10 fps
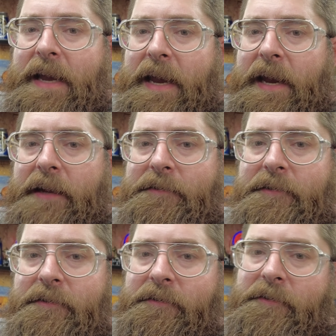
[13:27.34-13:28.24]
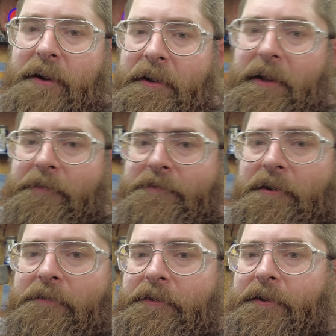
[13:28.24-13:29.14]
and a
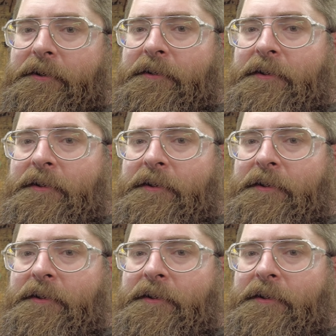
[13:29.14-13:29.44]
leftover